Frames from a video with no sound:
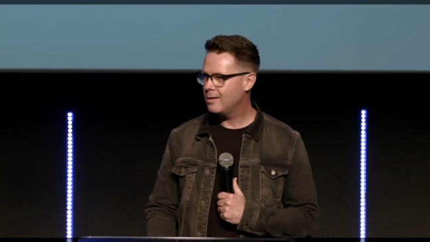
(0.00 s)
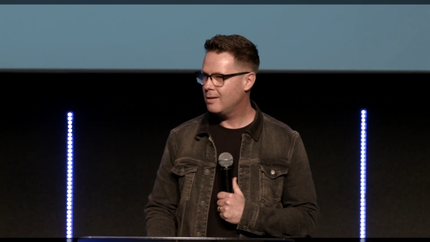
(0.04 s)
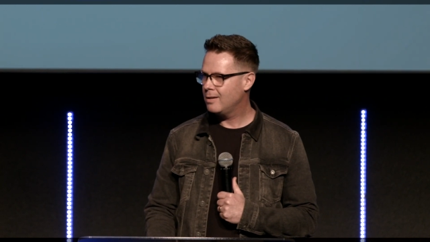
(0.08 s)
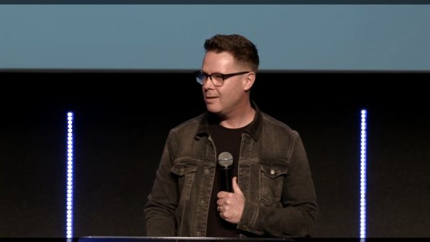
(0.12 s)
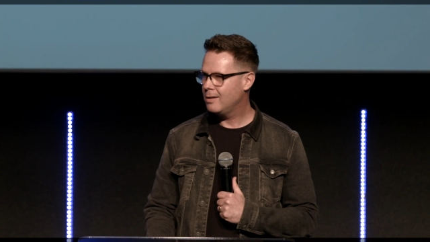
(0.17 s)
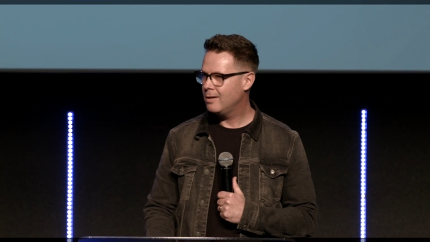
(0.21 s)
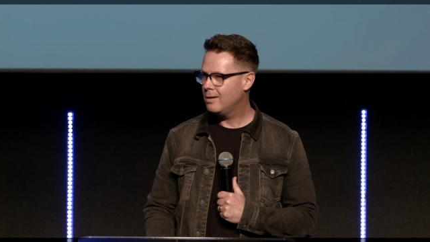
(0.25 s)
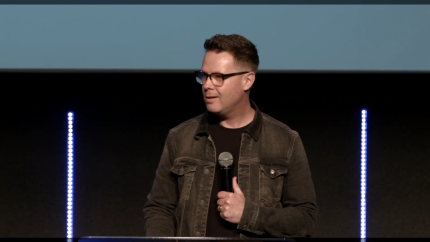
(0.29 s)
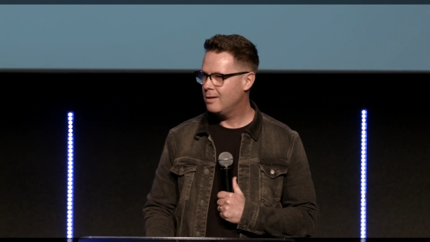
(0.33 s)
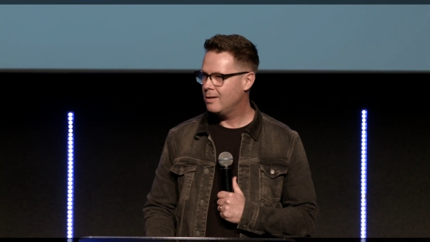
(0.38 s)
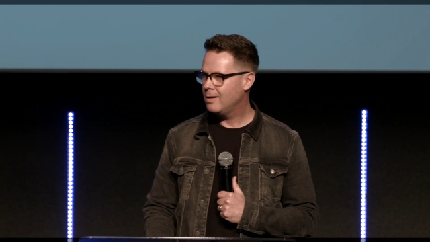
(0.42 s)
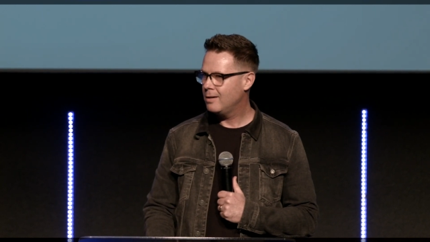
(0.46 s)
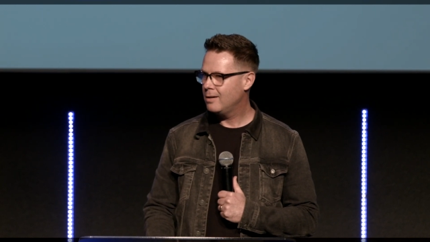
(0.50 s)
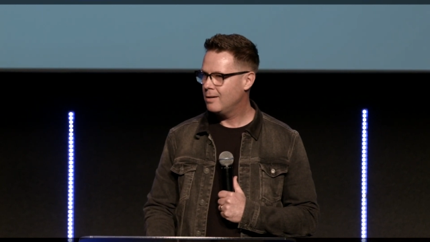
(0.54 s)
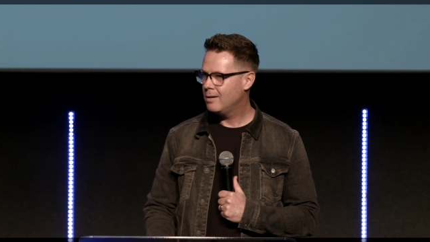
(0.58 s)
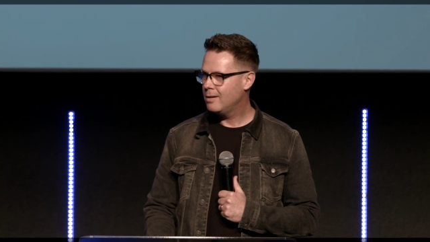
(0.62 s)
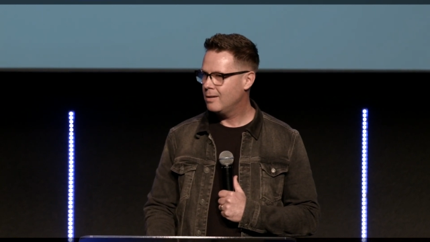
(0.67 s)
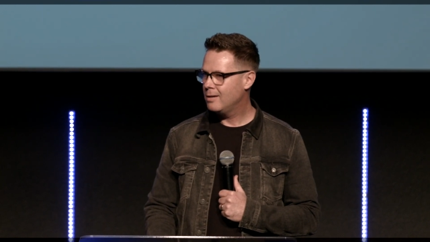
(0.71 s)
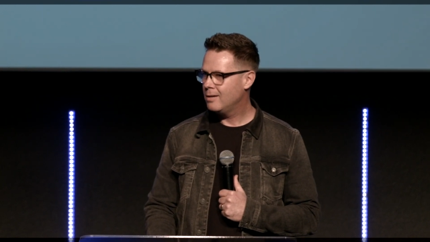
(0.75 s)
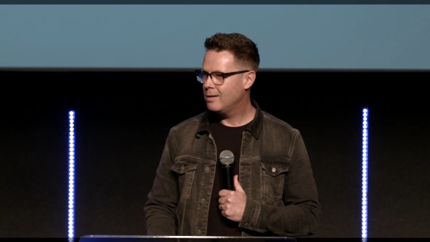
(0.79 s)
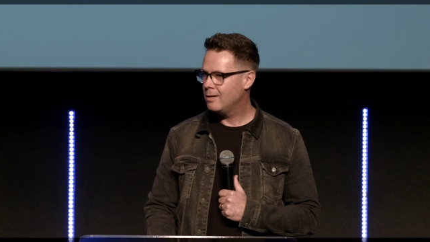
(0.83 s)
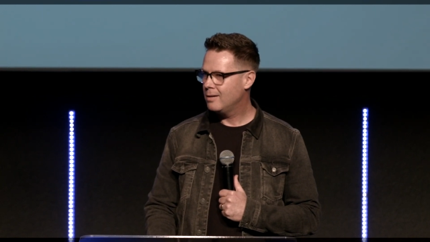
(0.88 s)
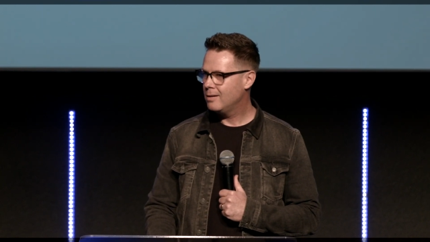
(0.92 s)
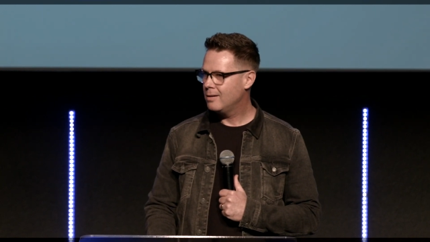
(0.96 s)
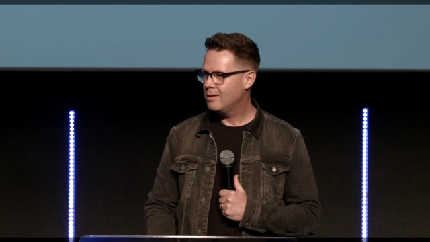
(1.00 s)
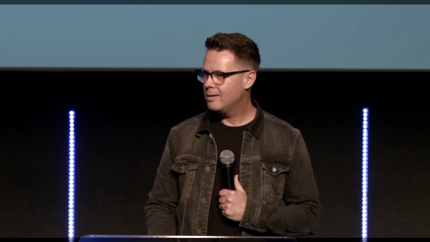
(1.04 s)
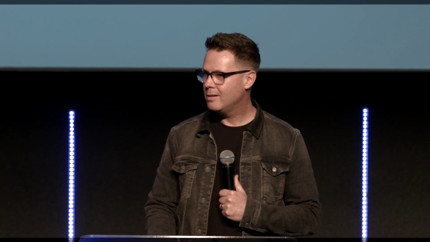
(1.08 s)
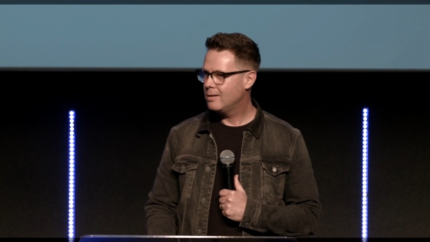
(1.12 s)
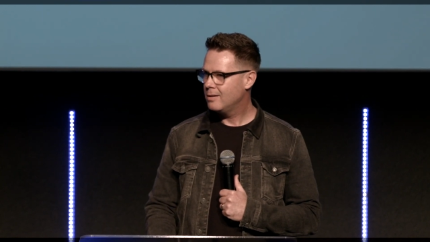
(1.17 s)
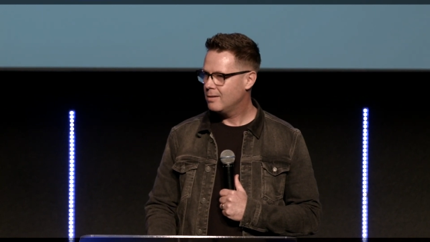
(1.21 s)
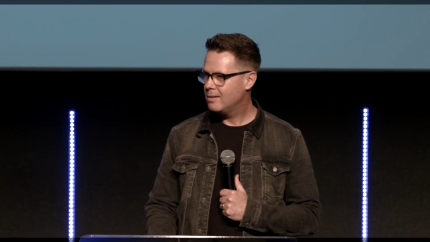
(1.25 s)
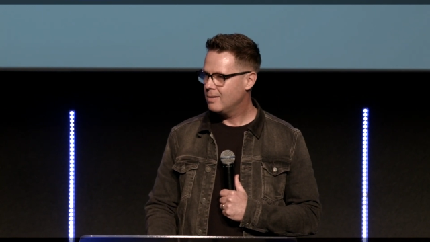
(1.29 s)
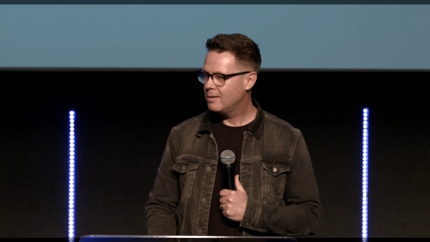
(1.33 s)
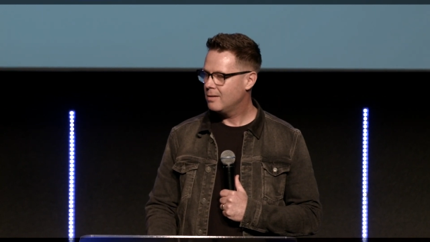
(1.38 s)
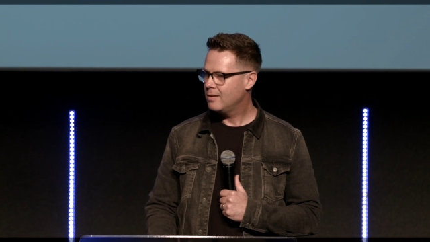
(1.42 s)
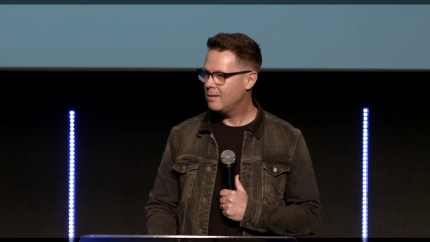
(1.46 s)

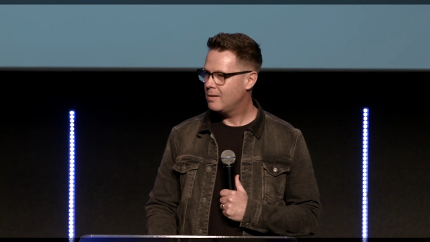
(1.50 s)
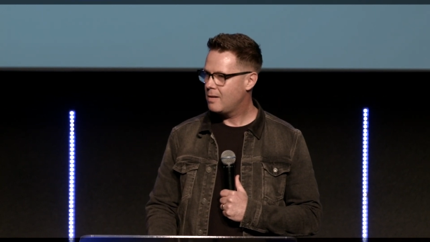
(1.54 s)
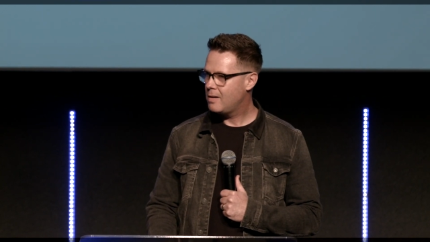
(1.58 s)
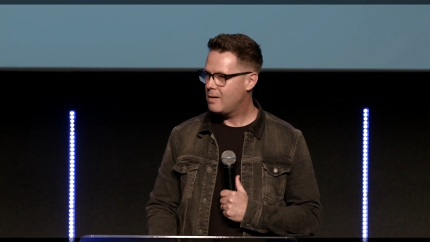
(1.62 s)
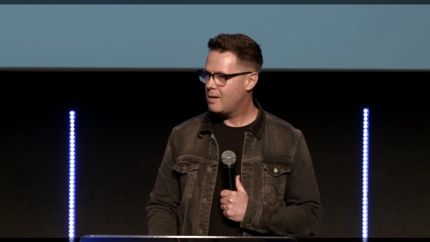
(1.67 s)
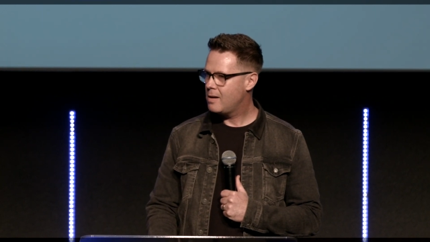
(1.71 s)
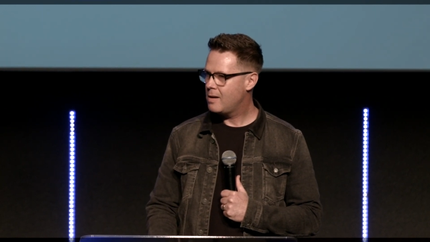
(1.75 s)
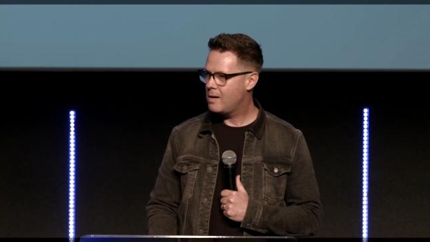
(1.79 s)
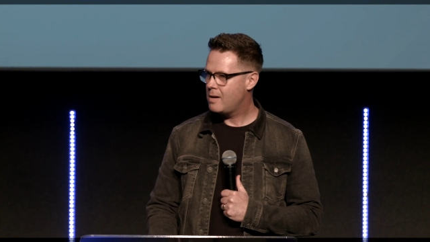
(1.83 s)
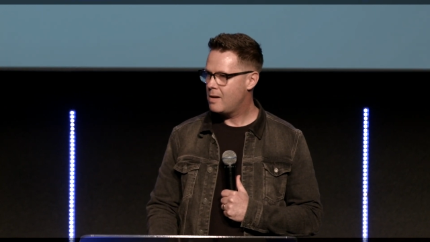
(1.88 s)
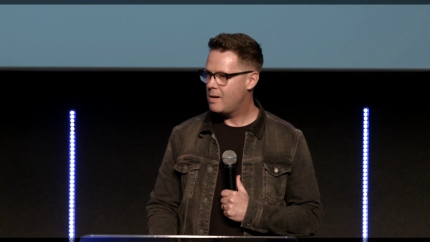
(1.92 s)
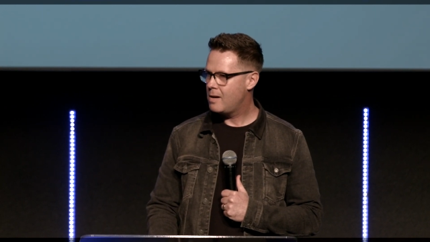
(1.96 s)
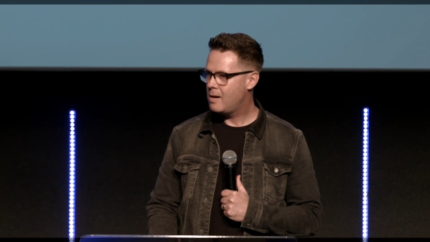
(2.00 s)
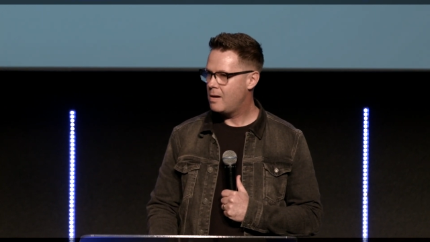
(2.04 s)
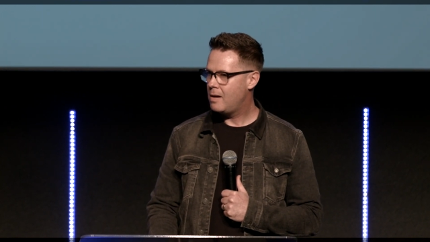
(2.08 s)
Nothing is said.